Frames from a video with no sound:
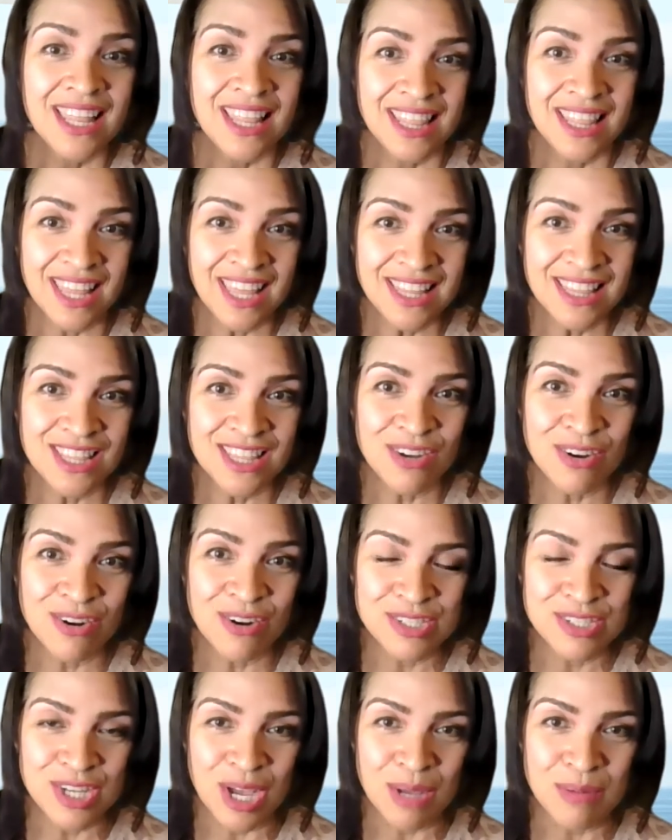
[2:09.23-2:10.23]
Then there
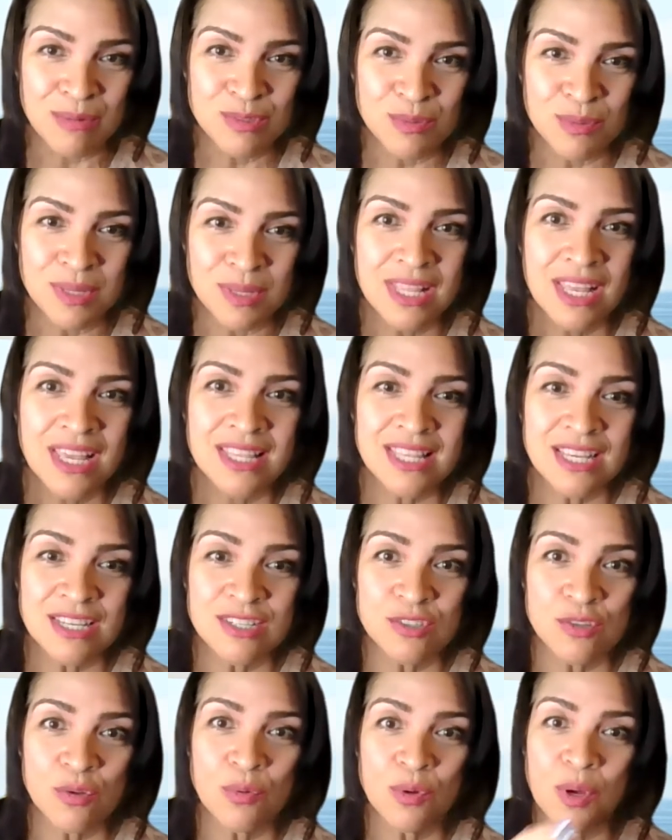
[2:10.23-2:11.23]
are times when
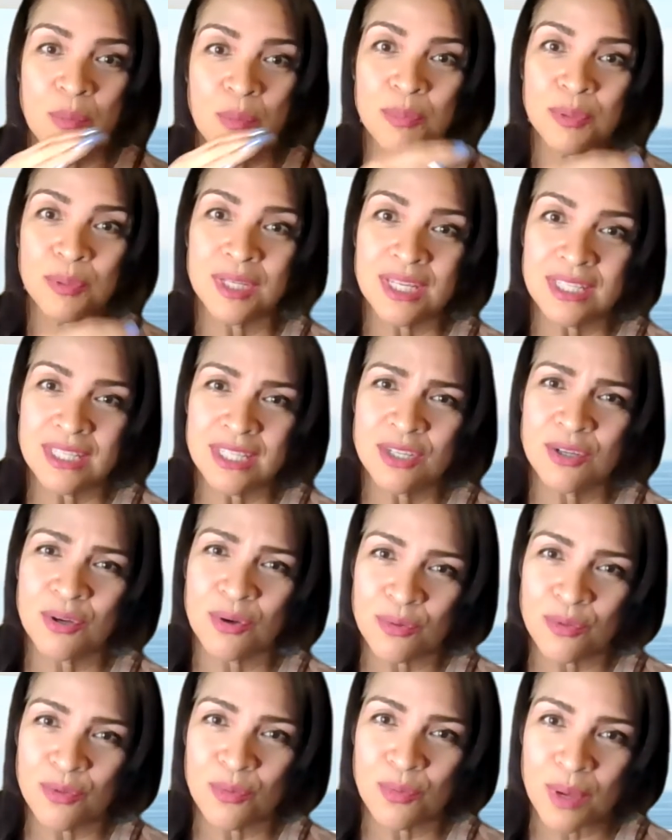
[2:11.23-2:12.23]
things don't completely
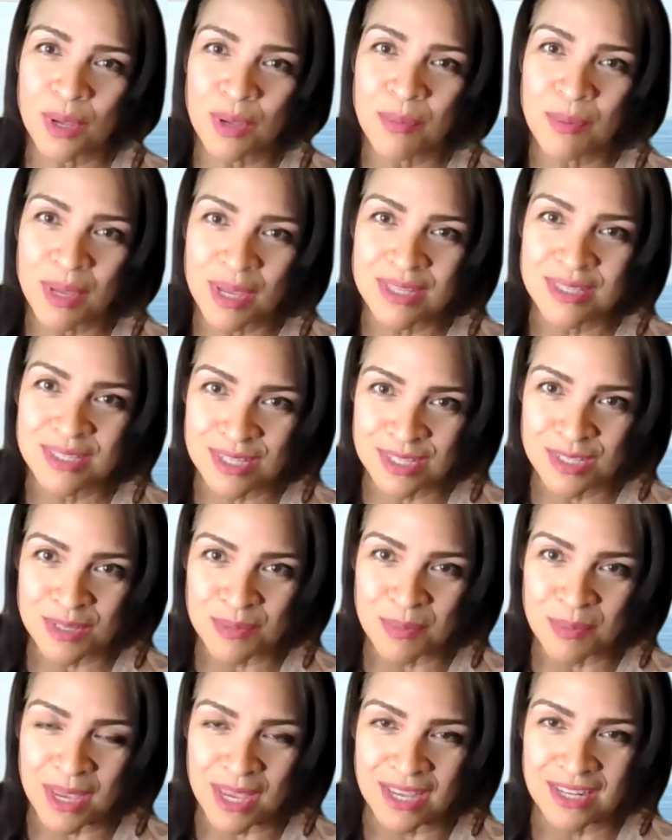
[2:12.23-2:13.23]
go the way we
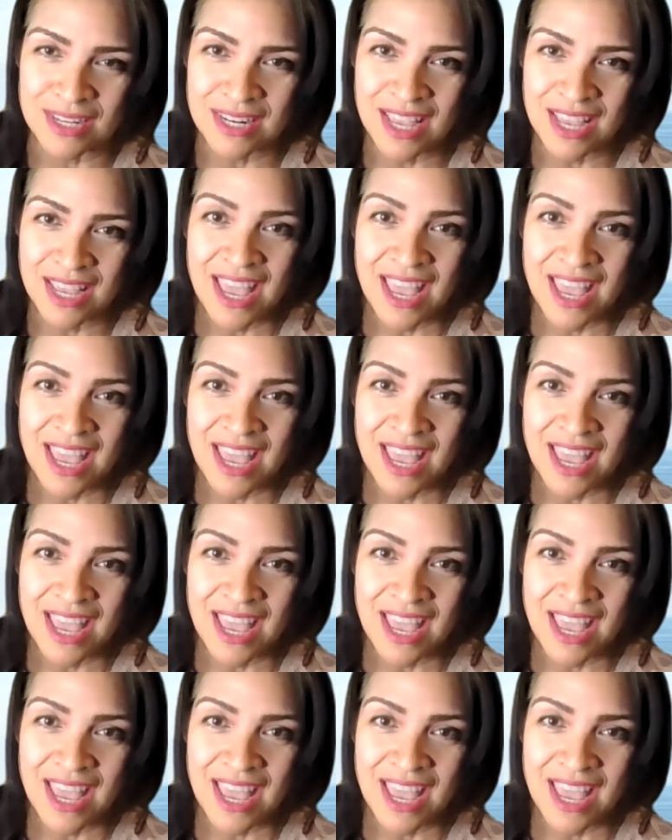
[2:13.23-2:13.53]
anticipate,